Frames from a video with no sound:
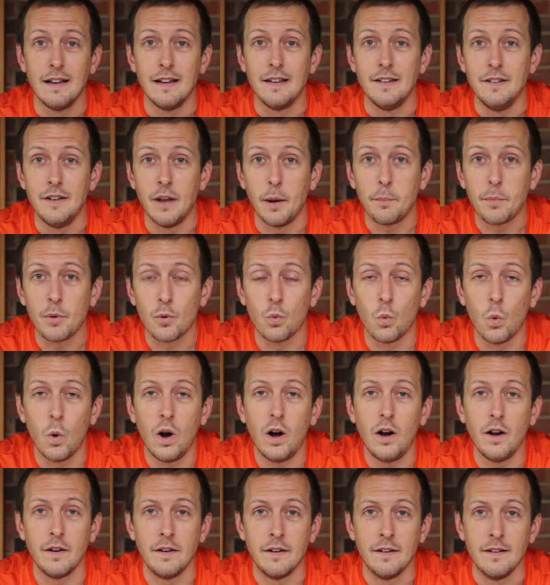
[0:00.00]
Number
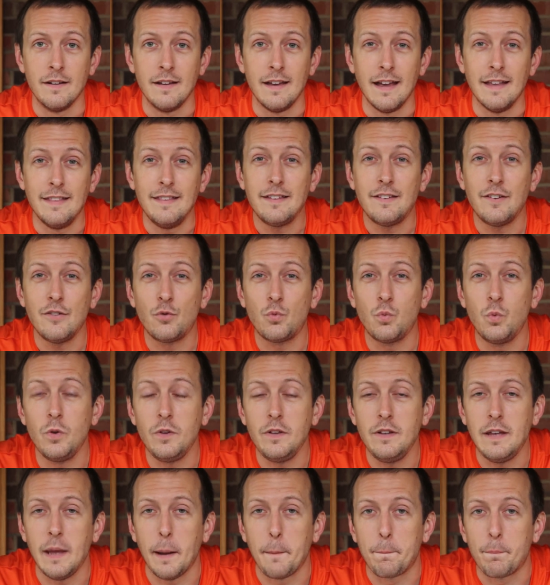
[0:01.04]
one, and this is
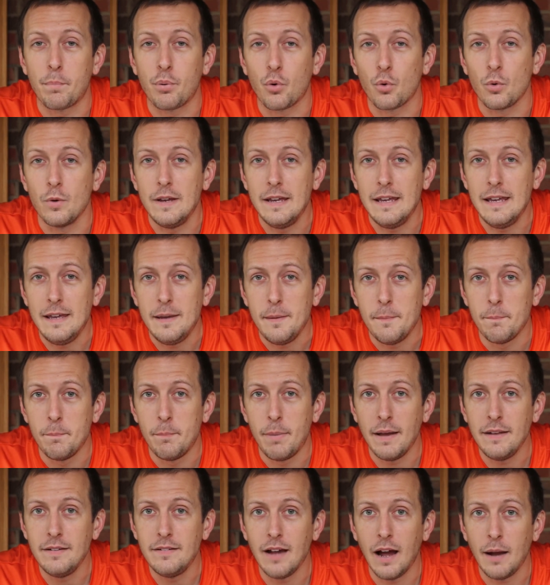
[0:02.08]
really a
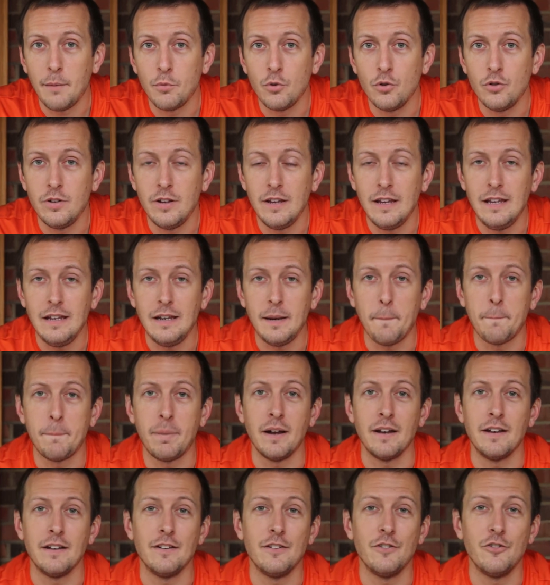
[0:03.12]
pre-bedtime routine,
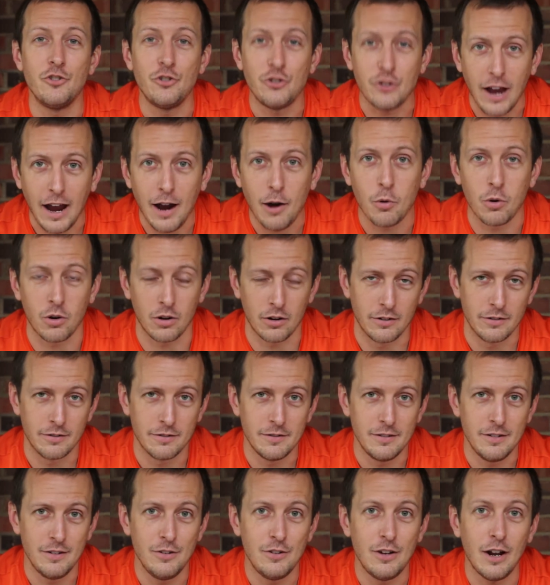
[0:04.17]
but shower.
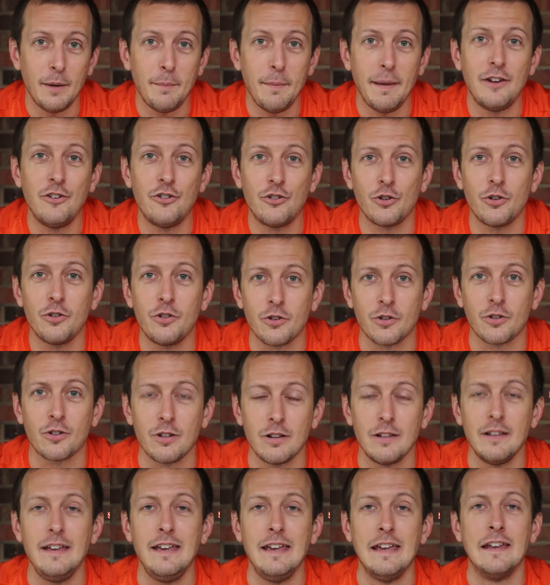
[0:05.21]
You got to make sure you're
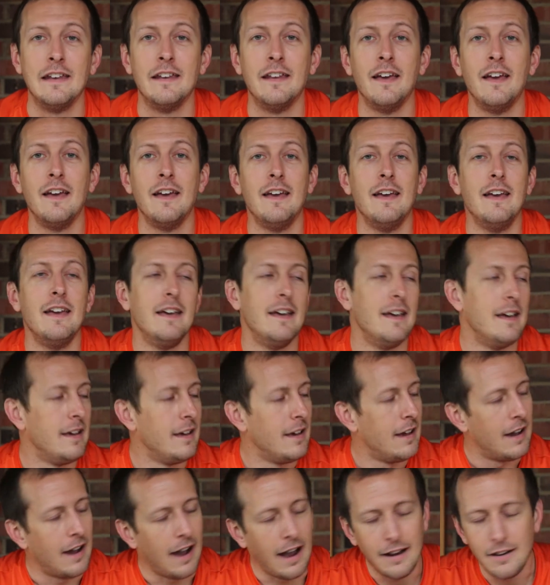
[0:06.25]
clean.
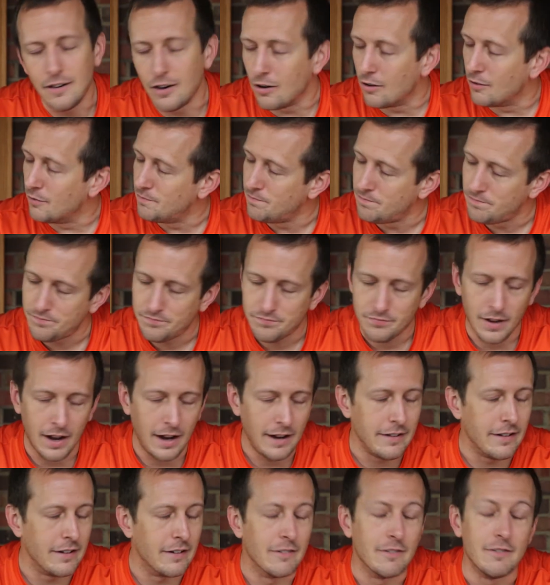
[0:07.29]
I know.
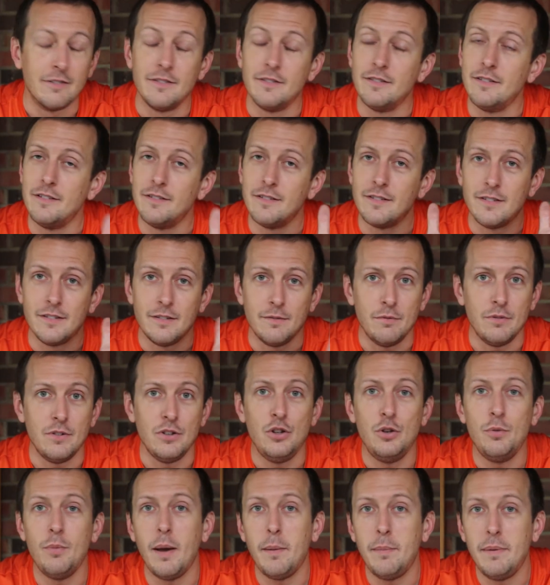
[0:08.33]

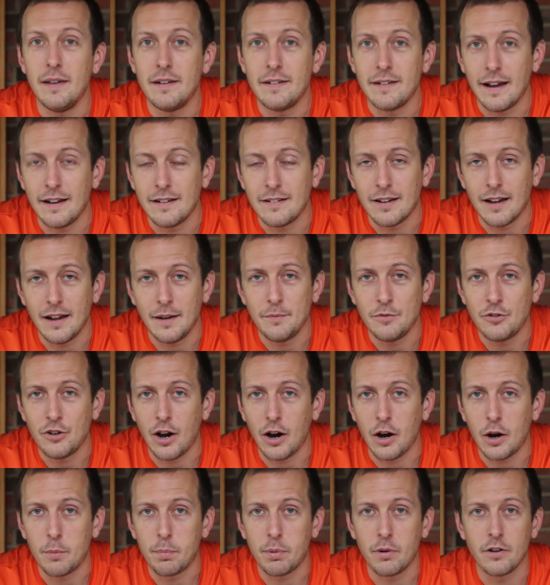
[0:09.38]
You may be a nighttime
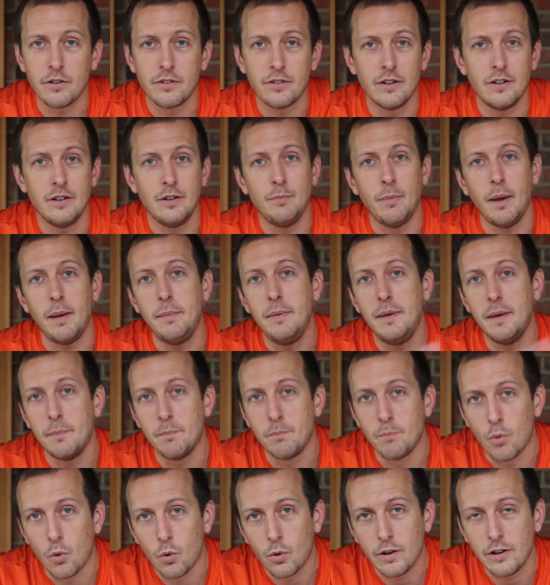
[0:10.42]
shower person, you may be a
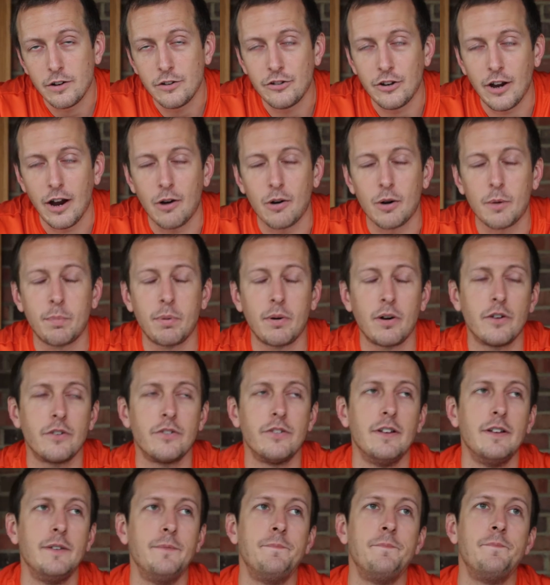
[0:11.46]
morning shower
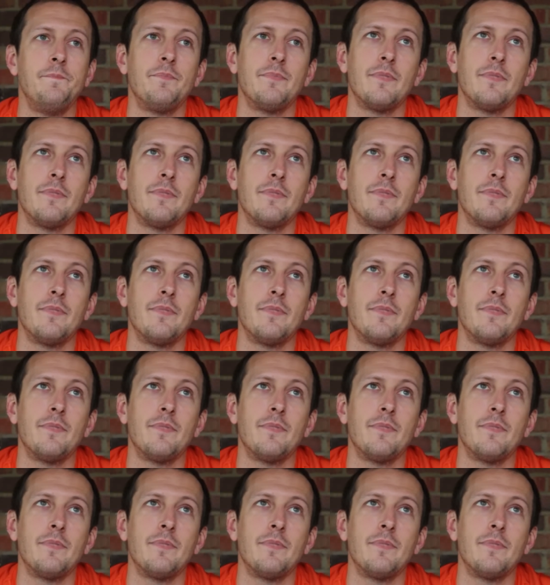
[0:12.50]
person.